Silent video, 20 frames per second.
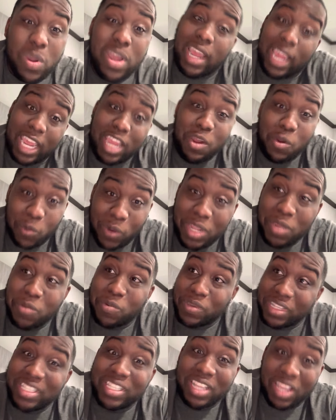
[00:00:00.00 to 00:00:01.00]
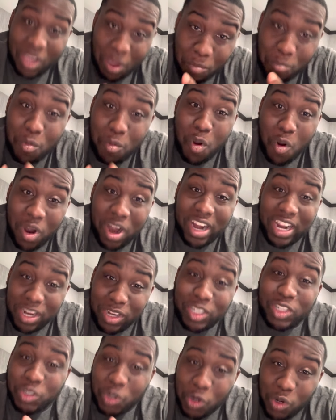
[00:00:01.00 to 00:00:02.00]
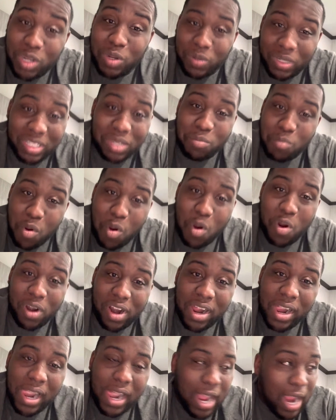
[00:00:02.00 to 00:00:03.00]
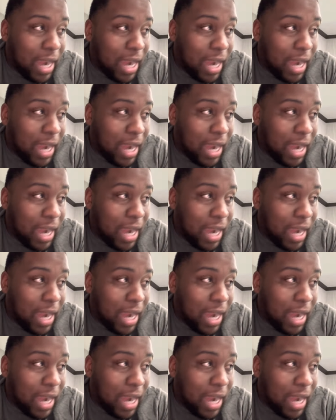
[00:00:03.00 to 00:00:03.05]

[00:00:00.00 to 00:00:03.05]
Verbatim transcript: And he really was a Moor. He truly was a Moor